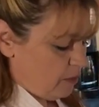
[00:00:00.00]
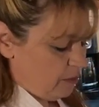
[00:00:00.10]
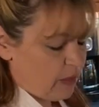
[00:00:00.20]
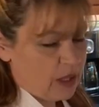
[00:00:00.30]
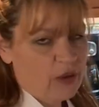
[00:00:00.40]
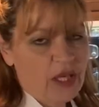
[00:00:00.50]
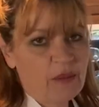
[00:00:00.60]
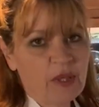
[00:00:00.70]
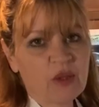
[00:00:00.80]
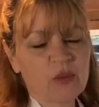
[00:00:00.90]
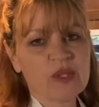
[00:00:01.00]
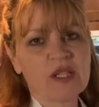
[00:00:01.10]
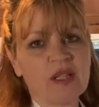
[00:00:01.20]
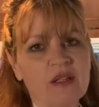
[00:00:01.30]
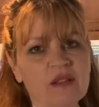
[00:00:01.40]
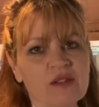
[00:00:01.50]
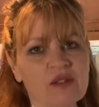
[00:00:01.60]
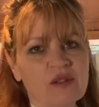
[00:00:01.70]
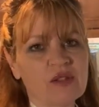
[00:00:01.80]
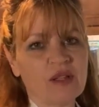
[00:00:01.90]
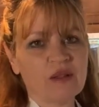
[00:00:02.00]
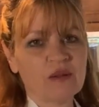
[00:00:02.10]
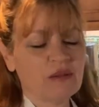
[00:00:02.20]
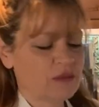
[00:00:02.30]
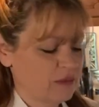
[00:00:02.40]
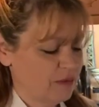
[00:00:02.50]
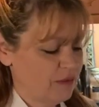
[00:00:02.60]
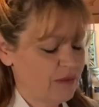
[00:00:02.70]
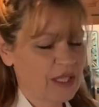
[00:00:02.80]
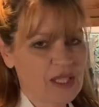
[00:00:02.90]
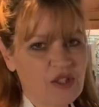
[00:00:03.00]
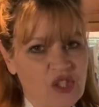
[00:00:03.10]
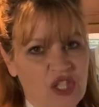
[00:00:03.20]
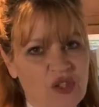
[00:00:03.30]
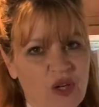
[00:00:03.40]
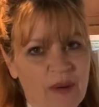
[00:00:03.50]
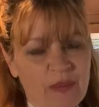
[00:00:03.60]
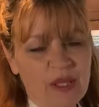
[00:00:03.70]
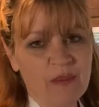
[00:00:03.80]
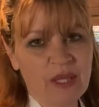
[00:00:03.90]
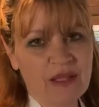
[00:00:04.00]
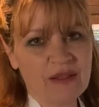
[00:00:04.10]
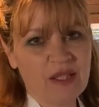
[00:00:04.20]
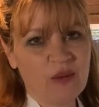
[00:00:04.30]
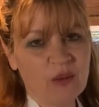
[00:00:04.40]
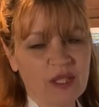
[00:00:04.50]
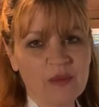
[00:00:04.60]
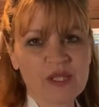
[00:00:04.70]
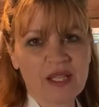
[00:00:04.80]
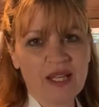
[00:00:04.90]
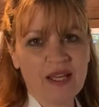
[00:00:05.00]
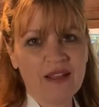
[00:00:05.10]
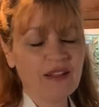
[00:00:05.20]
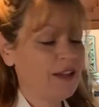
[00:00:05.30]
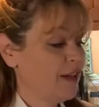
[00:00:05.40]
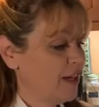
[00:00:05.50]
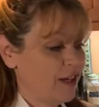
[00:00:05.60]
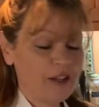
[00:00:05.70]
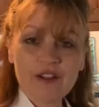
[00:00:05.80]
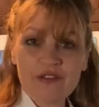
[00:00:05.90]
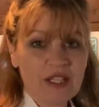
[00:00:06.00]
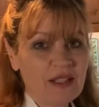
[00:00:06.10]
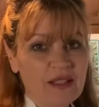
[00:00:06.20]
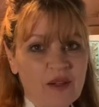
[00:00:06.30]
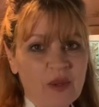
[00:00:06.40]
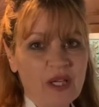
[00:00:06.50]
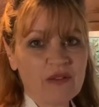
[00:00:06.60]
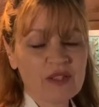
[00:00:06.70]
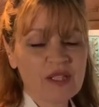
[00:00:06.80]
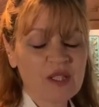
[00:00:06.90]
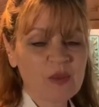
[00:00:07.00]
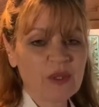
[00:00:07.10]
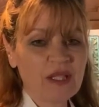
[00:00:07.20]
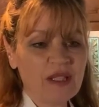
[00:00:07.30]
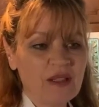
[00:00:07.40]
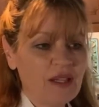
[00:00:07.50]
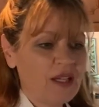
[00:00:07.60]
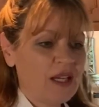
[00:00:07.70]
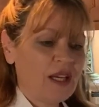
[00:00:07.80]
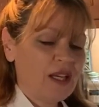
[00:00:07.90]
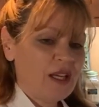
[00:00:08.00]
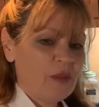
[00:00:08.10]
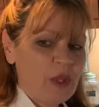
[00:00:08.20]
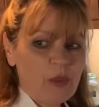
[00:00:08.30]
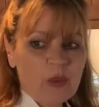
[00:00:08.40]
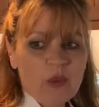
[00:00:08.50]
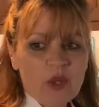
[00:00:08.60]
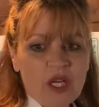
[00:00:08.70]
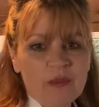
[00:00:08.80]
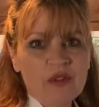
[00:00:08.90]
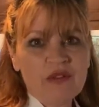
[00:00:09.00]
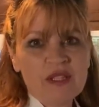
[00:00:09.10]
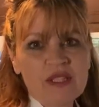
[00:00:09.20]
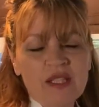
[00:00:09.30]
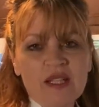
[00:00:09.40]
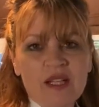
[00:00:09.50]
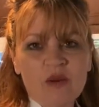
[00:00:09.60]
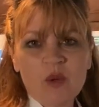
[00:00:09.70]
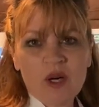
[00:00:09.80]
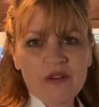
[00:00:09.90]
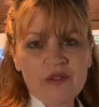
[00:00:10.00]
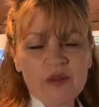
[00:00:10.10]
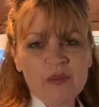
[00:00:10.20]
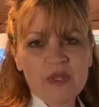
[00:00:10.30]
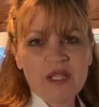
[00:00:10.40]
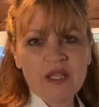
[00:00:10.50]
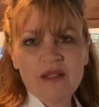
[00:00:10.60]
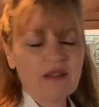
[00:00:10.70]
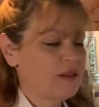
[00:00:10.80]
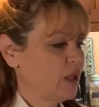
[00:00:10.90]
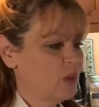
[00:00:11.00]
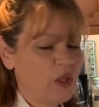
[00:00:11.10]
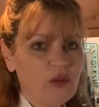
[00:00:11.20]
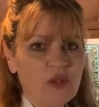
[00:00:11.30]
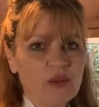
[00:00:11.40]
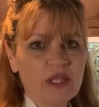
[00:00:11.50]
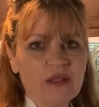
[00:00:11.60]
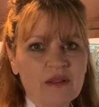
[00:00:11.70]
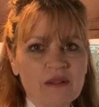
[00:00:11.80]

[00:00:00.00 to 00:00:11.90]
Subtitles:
My grandmother was English, so that's how she taught me to make tea when I was a kid. And I've done it that way ever since. But then people will come to visit and I will offer them tea and they're like, what are you doing?